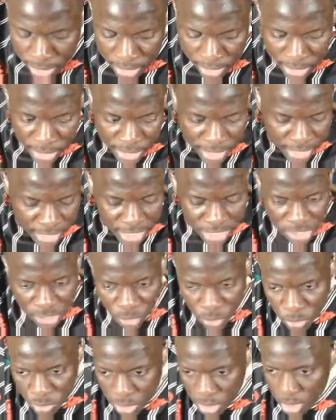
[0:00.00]
he had that
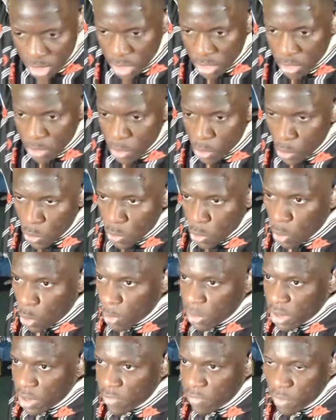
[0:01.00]
stone thing or
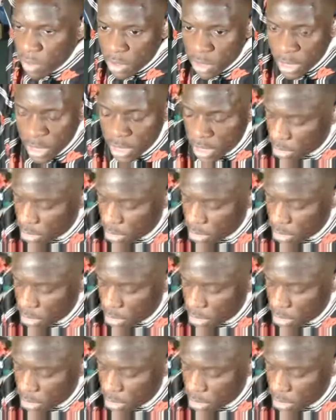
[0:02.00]
whatever. Like